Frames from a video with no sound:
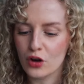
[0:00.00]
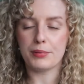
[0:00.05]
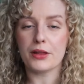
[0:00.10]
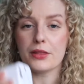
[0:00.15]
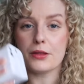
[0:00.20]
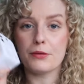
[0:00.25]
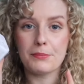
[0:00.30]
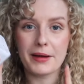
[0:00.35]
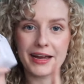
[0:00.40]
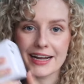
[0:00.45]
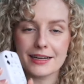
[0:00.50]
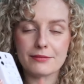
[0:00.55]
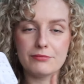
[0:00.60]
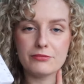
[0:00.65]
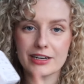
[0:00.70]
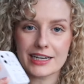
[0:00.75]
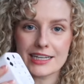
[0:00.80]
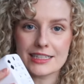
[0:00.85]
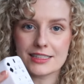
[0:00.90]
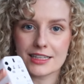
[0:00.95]
but the main
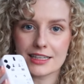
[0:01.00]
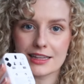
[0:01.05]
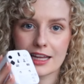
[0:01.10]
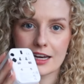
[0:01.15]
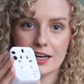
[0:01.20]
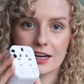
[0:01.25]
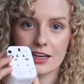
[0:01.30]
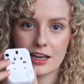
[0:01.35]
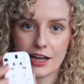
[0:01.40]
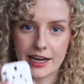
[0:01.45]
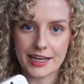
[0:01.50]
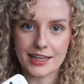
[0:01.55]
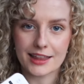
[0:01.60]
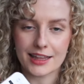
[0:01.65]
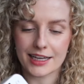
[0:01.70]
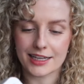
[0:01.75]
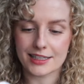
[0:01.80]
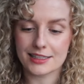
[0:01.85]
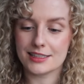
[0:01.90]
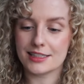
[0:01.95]
reason that I like
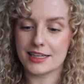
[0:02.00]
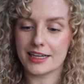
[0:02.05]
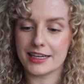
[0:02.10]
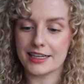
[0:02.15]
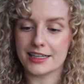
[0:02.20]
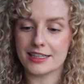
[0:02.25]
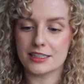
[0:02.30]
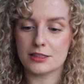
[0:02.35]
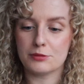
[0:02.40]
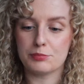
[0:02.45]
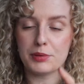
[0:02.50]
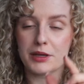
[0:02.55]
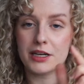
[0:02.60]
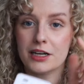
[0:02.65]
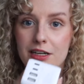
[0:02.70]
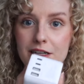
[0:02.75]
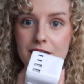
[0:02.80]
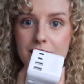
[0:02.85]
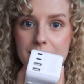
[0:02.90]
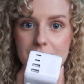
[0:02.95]
this is
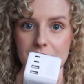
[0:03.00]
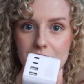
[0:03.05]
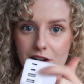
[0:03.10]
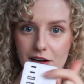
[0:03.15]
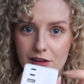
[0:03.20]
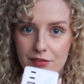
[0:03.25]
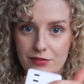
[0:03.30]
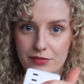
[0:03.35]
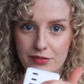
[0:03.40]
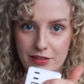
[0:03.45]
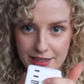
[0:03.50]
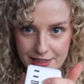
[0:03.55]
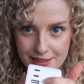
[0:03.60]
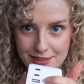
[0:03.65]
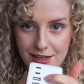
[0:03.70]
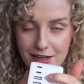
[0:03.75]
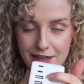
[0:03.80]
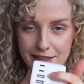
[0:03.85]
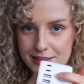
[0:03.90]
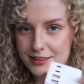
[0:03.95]
because of these
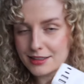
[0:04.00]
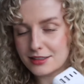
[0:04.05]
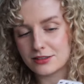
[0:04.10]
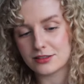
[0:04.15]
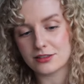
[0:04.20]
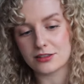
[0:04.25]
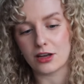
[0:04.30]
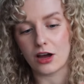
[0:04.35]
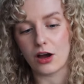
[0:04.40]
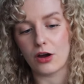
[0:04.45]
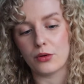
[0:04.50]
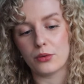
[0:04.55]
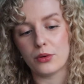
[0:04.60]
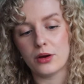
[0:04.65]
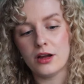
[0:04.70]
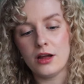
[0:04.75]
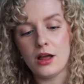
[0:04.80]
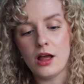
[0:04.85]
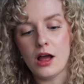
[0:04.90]
guys. So